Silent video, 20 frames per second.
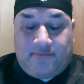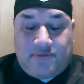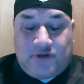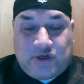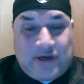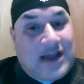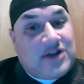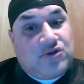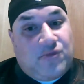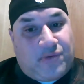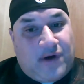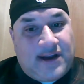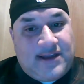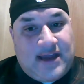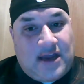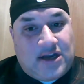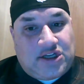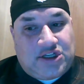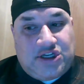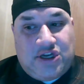schedule
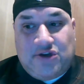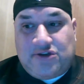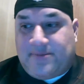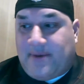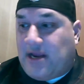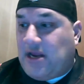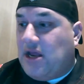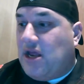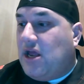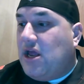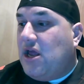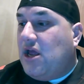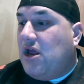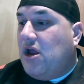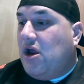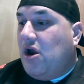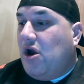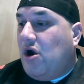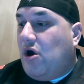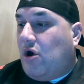breakdown,
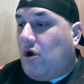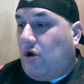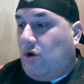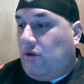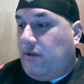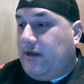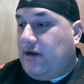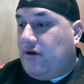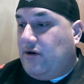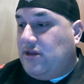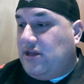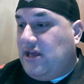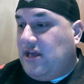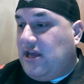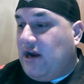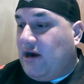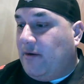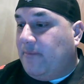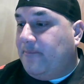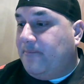earlier in the
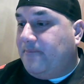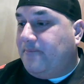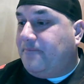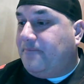year.